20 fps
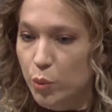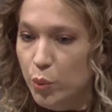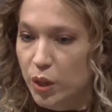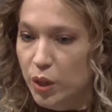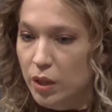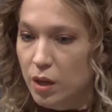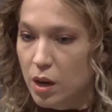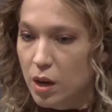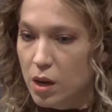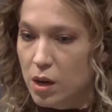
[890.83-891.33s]

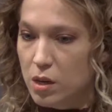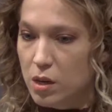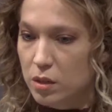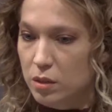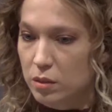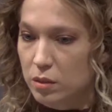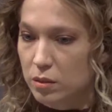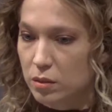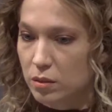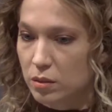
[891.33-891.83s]
we
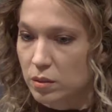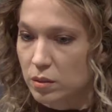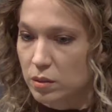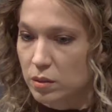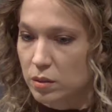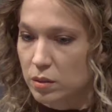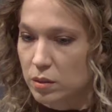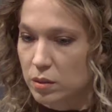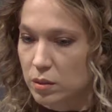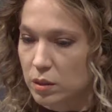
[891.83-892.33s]
are
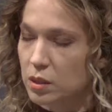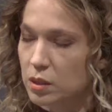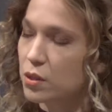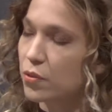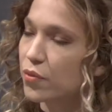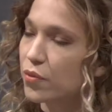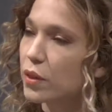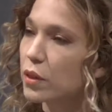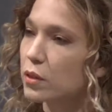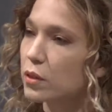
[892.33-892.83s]
in the
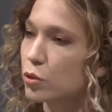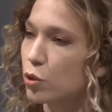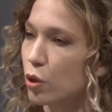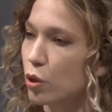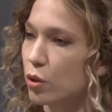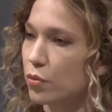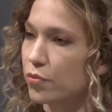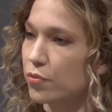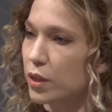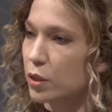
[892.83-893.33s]
field
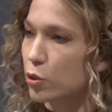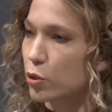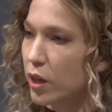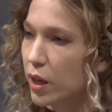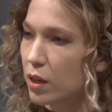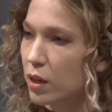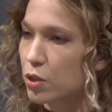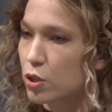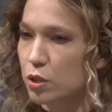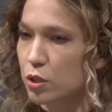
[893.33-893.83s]
of
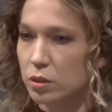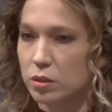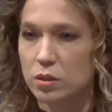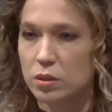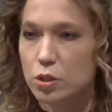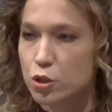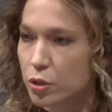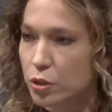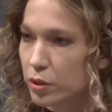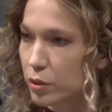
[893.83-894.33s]
education,
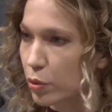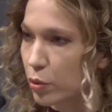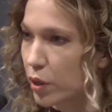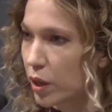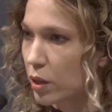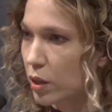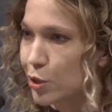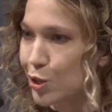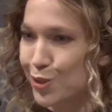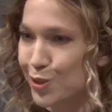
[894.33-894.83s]
teacher
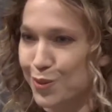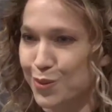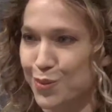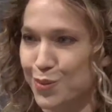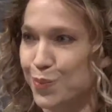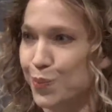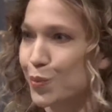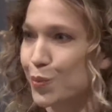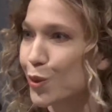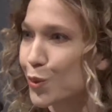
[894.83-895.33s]

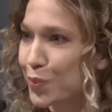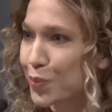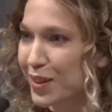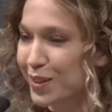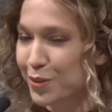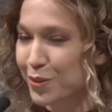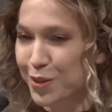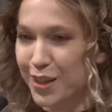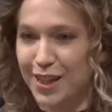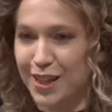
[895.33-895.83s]
education, pupil
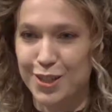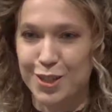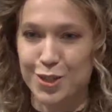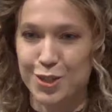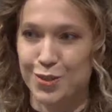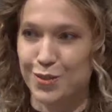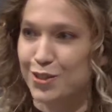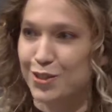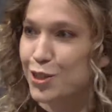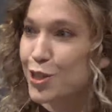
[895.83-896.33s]

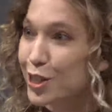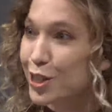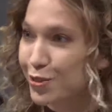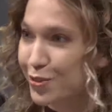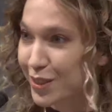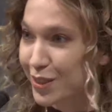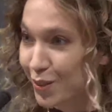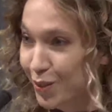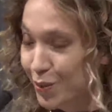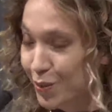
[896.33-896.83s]
education,
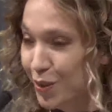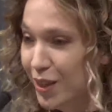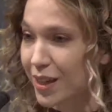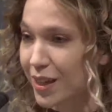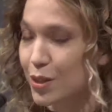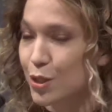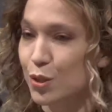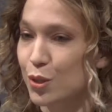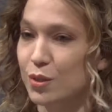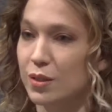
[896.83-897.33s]
children
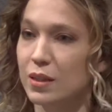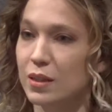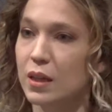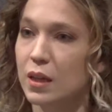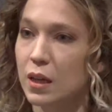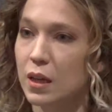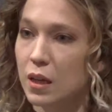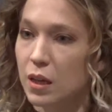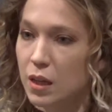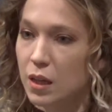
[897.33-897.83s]
education,
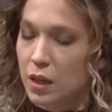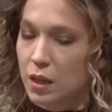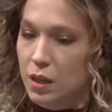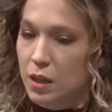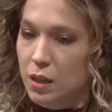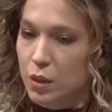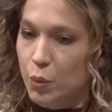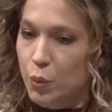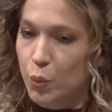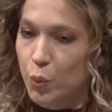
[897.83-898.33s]

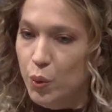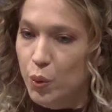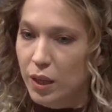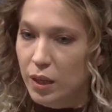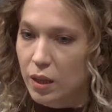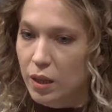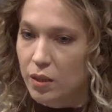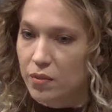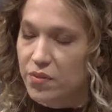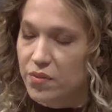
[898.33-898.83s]

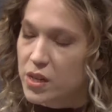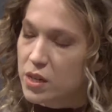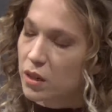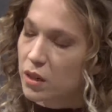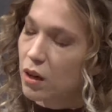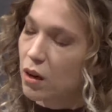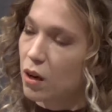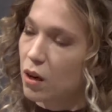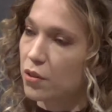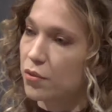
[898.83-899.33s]
we very
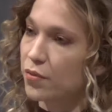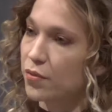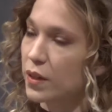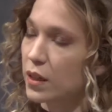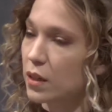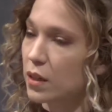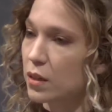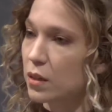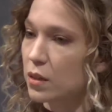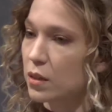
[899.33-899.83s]

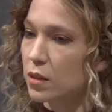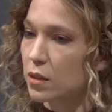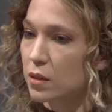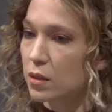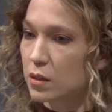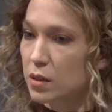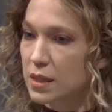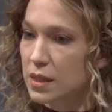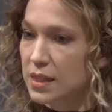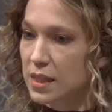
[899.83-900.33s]
often
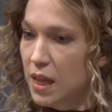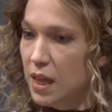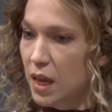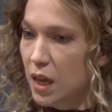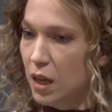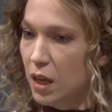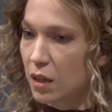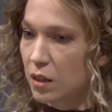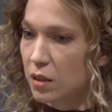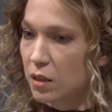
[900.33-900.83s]

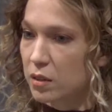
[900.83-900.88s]
say